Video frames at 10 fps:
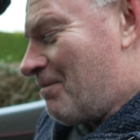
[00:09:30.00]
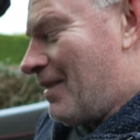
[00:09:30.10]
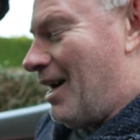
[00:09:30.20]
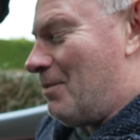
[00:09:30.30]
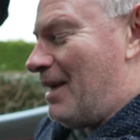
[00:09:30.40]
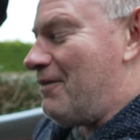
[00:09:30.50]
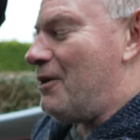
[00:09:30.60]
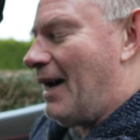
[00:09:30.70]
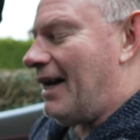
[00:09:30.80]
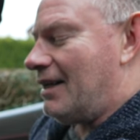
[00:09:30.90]
If
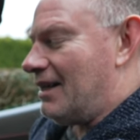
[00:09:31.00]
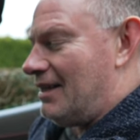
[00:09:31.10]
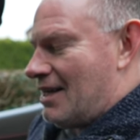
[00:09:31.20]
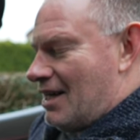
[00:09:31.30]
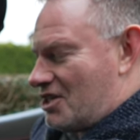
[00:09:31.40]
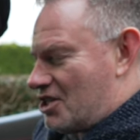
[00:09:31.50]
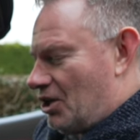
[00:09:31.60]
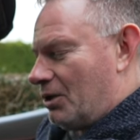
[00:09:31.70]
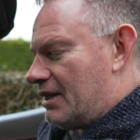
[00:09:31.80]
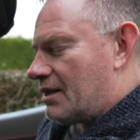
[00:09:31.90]
you had a
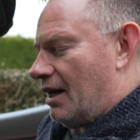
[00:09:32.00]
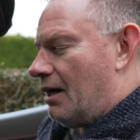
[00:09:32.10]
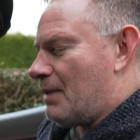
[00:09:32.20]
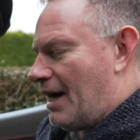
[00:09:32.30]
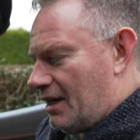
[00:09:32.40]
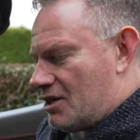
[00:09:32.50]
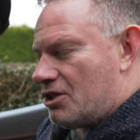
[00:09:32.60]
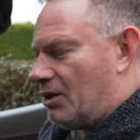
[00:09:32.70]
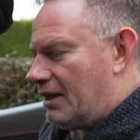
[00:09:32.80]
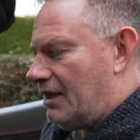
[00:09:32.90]
solid cup that had a
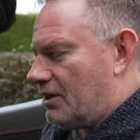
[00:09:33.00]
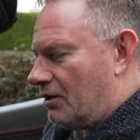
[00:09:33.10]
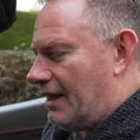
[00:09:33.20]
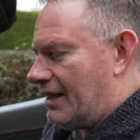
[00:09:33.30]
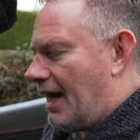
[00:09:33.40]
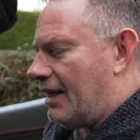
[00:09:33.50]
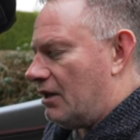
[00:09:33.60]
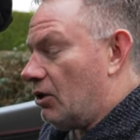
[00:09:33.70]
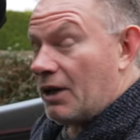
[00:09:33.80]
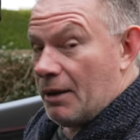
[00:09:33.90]
solid lid on it, that had
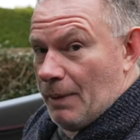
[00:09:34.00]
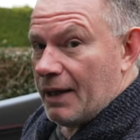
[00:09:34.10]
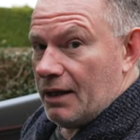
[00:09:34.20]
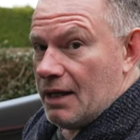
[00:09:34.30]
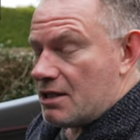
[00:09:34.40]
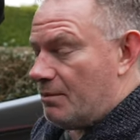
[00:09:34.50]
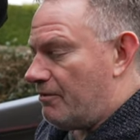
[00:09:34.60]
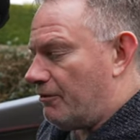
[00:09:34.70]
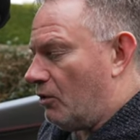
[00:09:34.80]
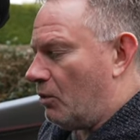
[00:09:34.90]
a locking mechanism
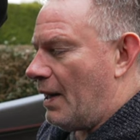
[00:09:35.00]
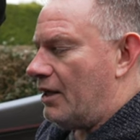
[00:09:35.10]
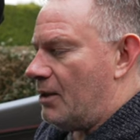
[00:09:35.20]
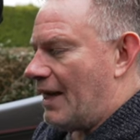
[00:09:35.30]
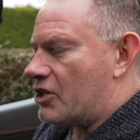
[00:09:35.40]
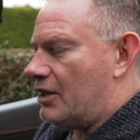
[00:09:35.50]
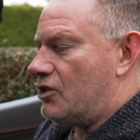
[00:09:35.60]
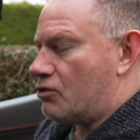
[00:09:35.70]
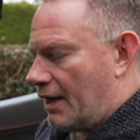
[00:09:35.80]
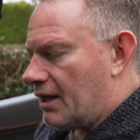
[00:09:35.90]
for where you actually
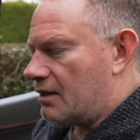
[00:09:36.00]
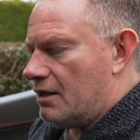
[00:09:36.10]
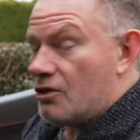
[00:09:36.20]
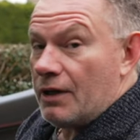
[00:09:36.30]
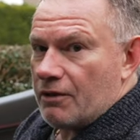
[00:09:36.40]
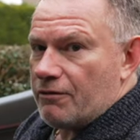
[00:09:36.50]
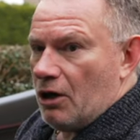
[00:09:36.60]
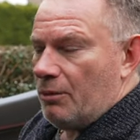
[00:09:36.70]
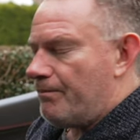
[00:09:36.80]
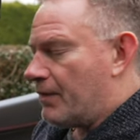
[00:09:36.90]
drank the drink
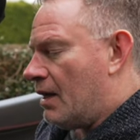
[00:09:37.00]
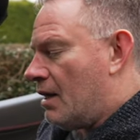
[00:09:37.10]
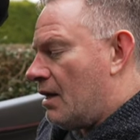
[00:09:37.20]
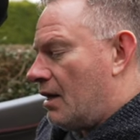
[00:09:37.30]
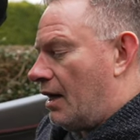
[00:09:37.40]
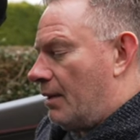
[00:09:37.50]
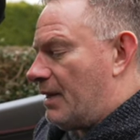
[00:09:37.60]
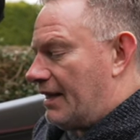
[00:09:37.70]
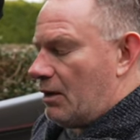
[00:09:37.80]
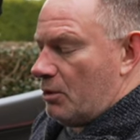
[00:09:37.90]
from,
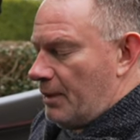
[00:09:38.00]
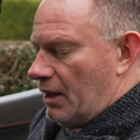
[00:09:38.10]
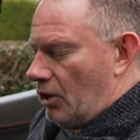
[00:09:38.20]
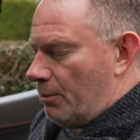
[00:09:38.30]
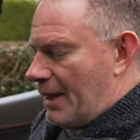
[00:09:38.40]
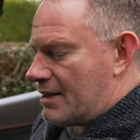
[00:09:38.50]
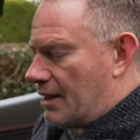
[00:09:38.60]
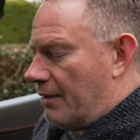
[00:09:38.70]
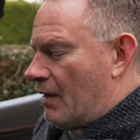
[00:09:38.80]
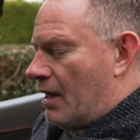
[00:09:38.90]
then that would be a lot
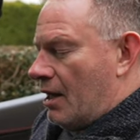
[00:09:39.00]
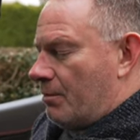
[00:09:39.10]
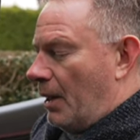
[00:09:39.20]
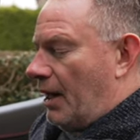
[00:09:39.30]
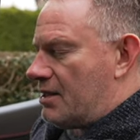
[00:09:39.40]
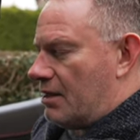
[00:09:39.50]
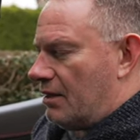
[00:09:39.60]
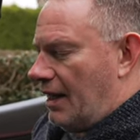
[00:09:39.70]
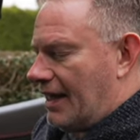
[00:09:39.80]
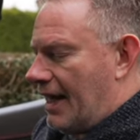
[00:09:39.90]
better. But
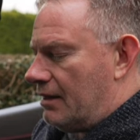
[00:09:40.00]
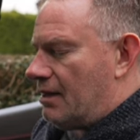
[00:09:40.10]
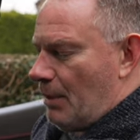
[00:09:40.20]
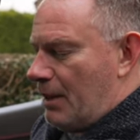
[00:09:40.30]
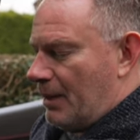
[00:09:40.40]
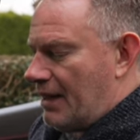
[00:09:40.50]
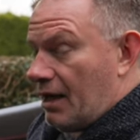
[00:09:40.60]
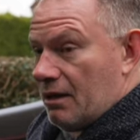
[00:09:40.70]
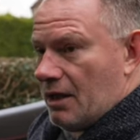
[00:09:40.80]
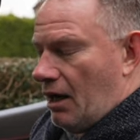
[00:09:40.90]
again, maybe
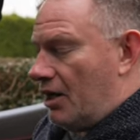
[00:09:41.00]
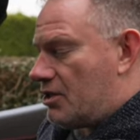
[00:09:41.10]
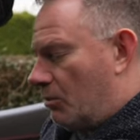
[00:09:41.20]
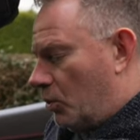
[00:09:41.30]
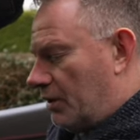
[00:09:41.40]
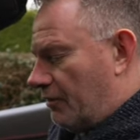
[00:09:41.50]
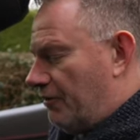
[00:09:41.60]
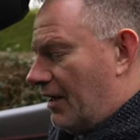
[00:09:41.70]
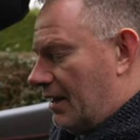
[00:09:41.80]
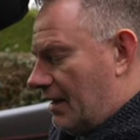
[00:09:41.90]
that item wouldn't
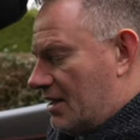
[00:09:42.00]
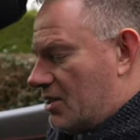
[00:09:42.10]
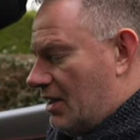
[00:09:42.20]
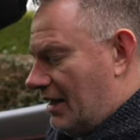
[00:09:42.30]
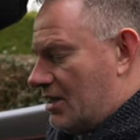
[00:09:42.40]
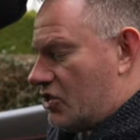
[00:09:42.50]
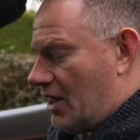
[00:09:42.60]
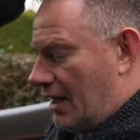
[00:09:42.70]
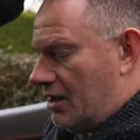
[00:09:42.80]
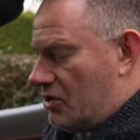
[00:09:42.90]
fit in this
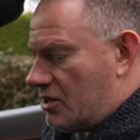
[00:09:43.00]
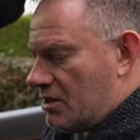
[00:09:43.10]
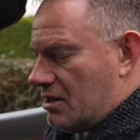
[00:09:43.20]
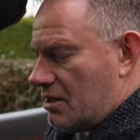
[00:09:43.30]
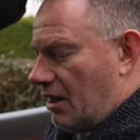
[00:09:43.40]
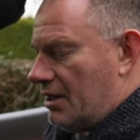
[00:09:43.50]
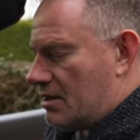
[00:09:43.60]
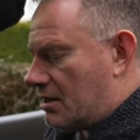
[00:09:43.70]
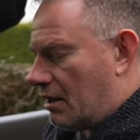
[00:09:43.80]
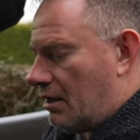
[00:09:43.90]
challenged
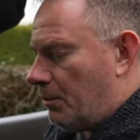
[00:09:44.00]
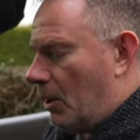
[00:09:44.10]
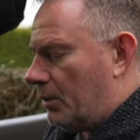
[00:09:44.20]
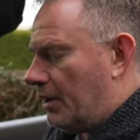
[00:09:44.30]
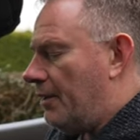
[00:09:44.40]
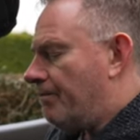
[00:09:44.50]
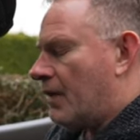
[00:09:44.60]
sized cup holder.